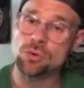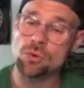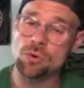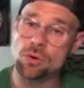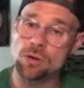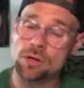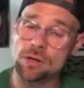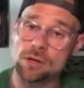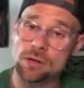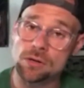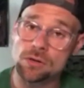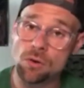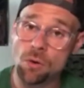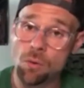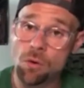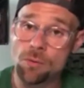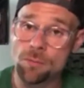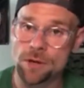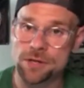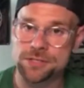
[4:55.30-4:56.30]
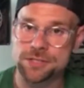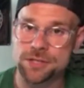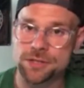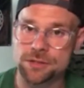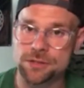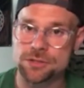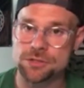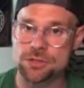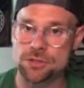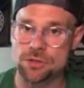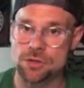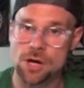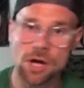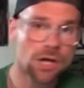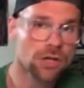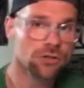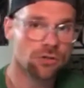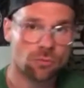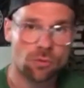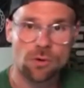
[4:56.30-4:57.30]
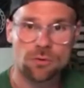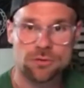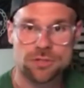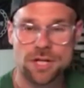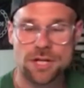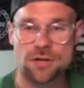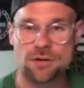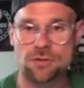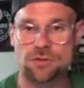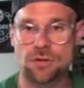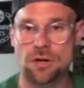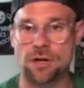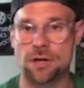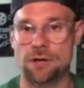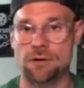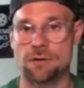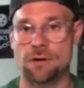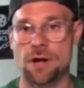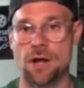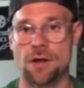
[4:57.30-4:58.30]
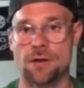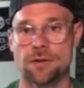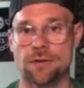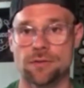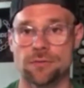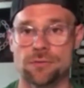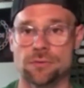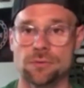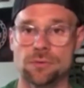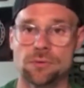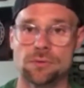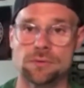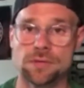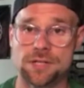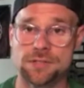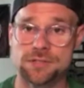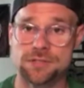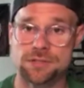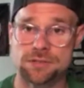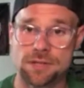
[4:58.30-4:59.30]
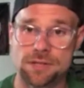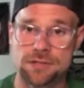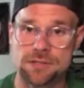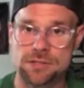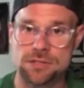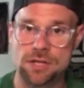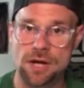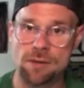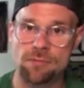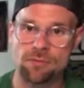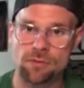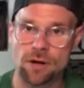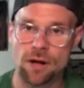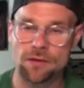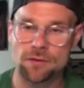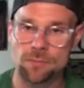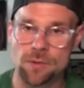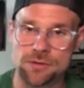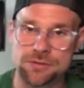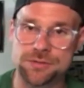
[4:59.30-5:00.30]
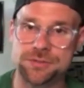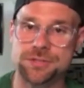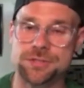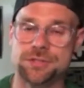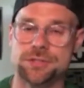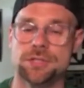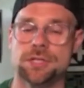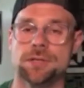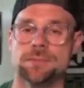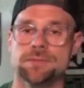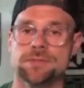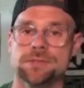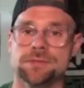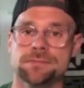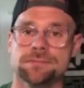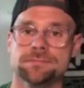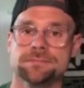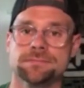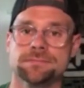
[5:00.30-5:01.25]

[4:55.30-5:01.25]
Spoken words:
your core musculature to rotate your trunk and around and through. That's a job for other muscles at your hips.